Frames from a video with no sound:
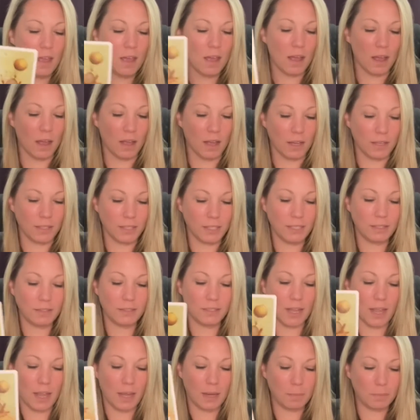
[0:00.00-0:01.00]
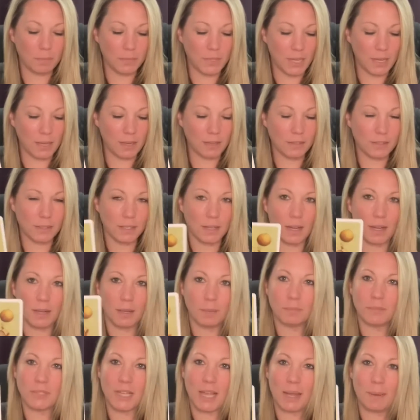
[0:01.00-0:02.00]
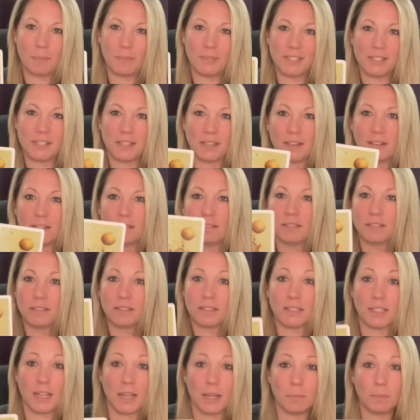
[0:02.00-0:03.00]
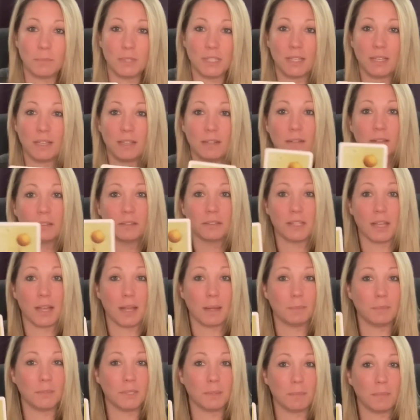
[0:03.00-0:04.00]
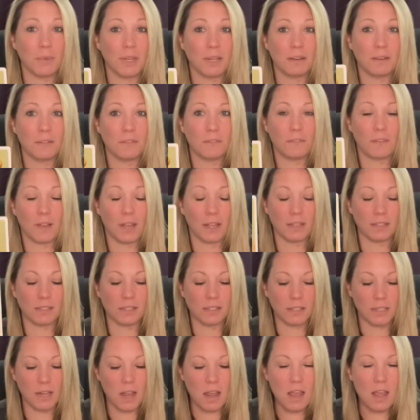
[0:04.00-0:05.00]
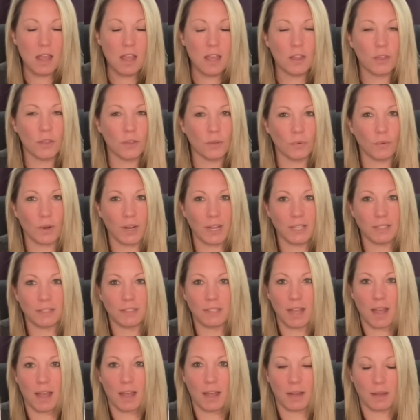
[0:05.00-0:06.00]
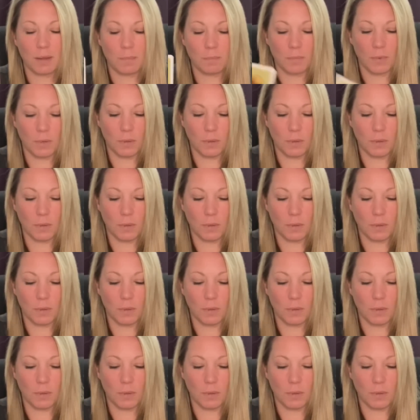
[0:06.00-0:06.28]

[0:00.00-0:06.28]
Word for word: Uh, need time, takes time, time and cycles, time to heal, time to manifest, the right time.